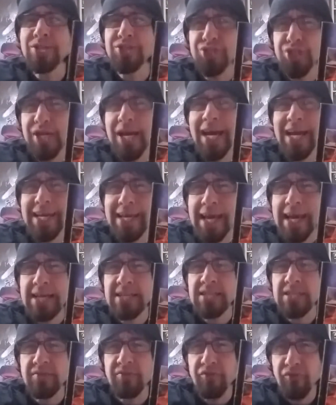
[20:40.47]

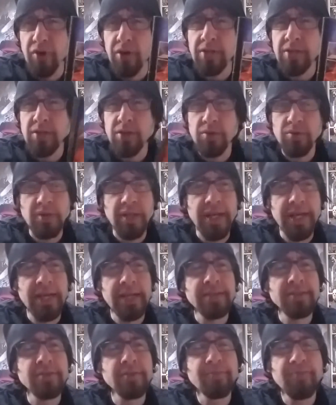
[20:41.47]
jackass at Funko
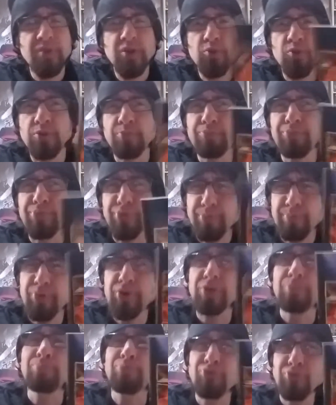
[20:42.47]
Land would put
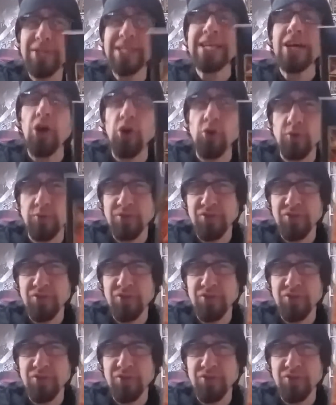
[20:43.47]
a pre-owned